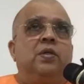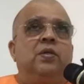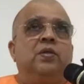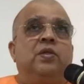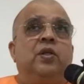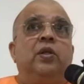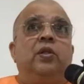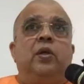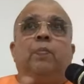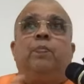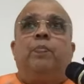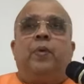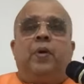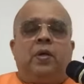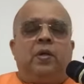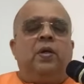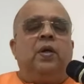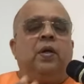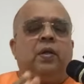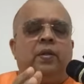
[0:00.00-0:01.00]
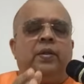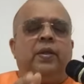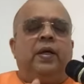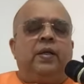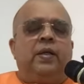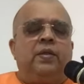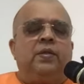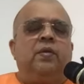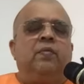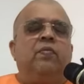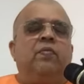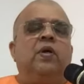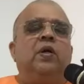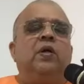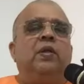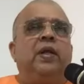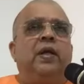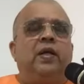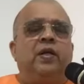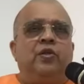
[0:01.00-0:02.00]
Sthita Prajna, that is the
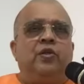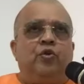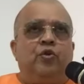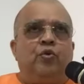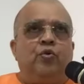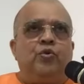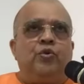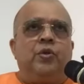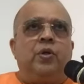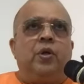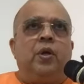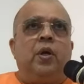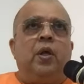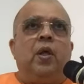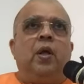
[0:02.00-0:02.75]
word that is used.